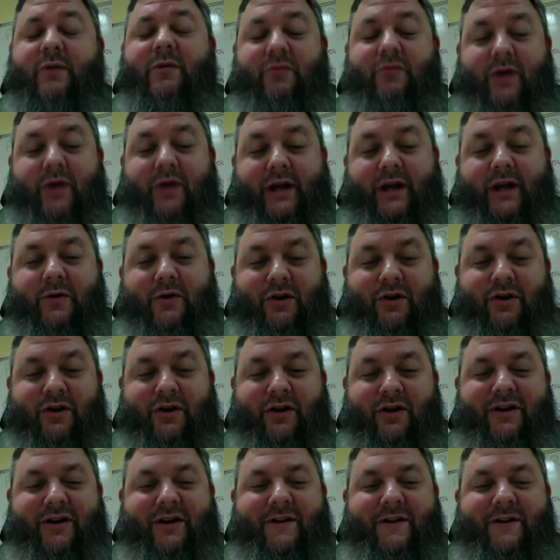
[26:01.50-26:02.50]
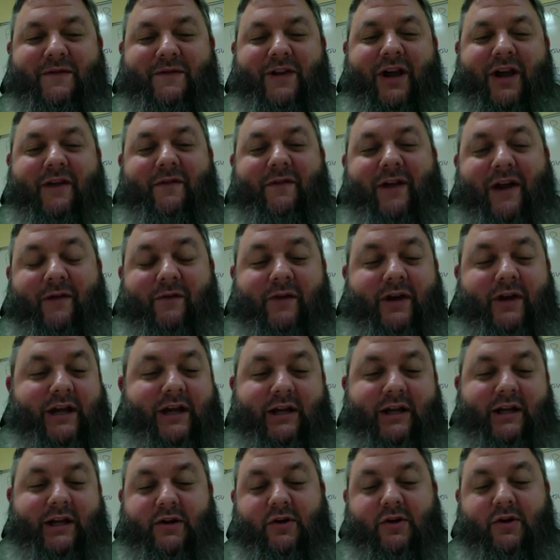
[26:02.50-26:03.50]
right corner of
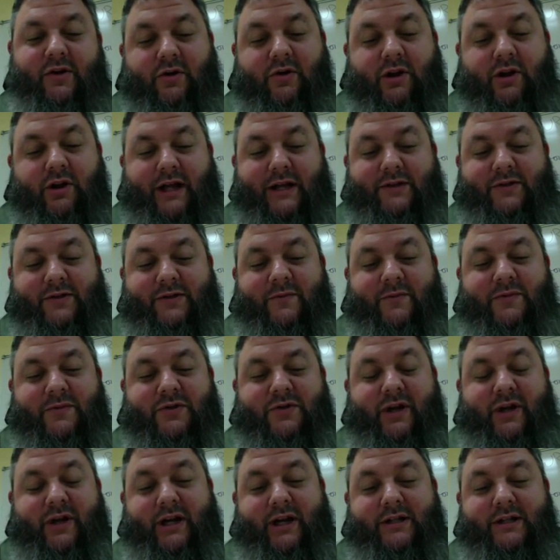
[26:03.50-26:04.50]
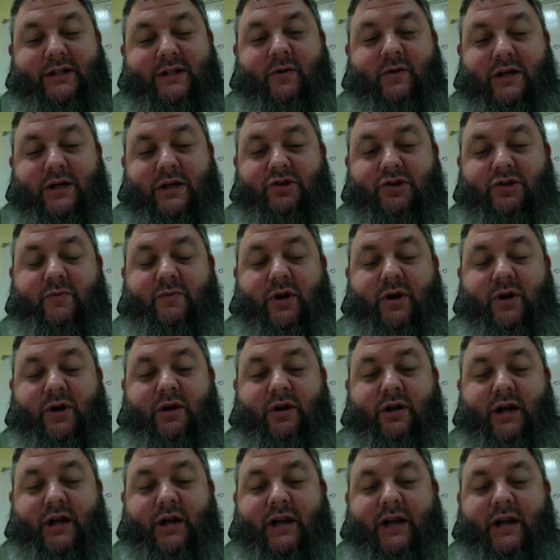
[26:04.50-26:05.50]
every Google Classroom screen is a question
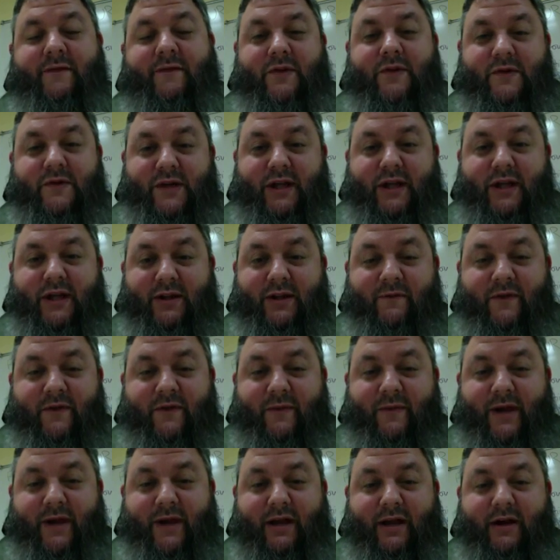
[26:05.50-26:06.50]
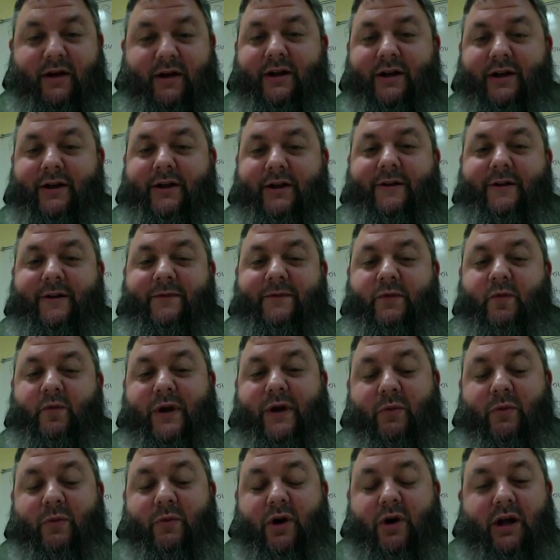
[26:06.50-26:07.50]
mark, and if you send them feedback,
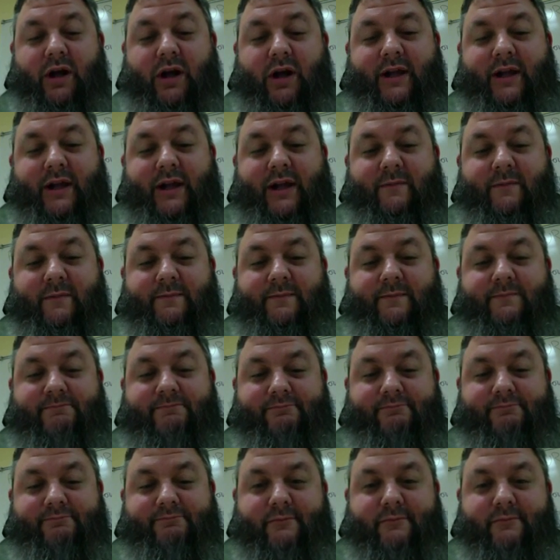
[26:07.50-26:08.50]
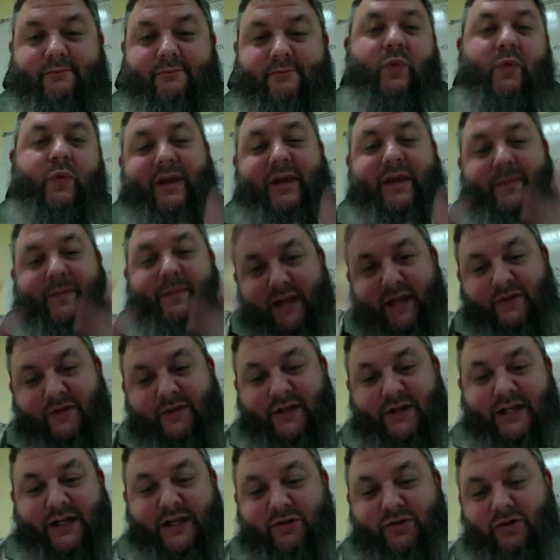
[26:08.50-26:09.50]
we were on them, we being the
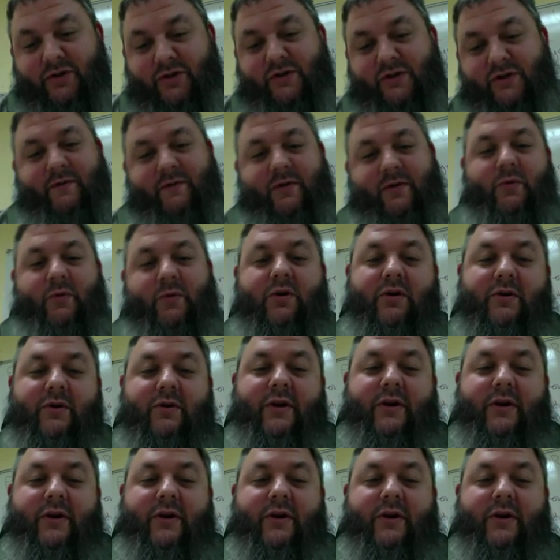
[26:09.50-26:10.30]
teachers of the world,